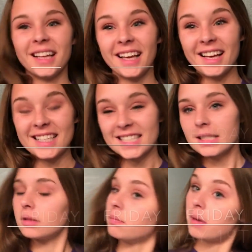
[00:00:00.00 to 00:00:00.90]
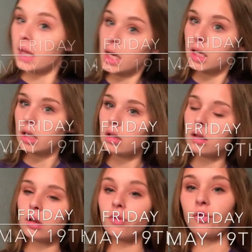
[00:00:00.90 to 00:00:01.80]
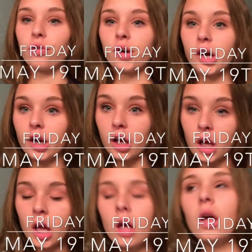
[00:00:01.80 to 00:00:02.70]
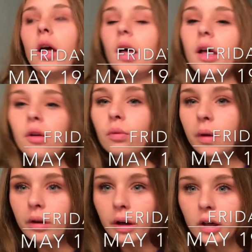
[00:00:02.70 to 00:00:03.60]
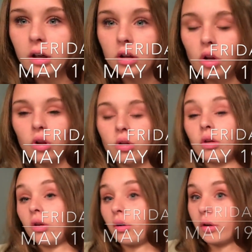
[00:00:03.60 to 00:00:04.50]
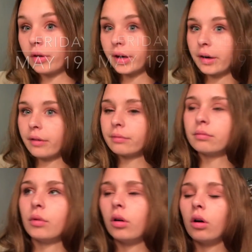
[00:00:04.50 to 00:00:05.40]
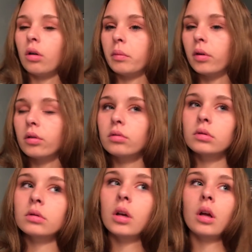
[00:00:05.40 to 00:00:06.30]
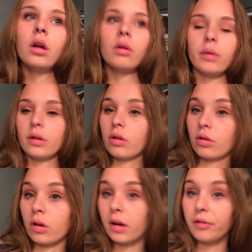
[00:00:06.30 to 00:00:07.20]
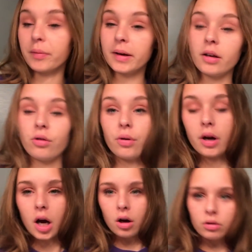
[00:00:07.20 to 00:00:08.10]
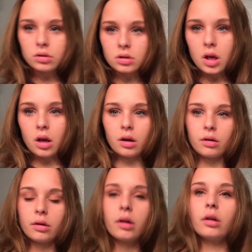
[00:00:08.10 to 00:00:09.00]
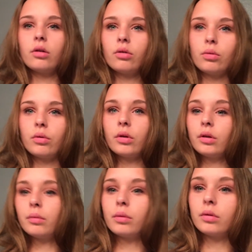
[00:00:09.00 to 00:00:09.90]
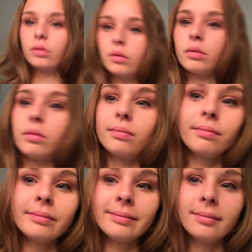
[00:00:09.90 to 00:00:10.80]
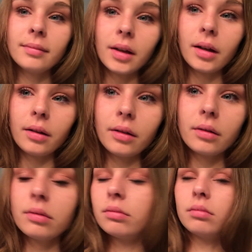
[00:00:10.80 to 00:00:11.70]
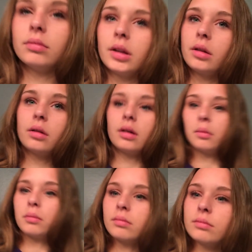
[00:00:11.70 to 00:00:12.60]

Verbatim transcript: Hey guys, it's May 19th, it's a Friday, and we are headed to Sedona right now. Well, almost. We just got everybody to our house, and I just woke up, so I look like I'm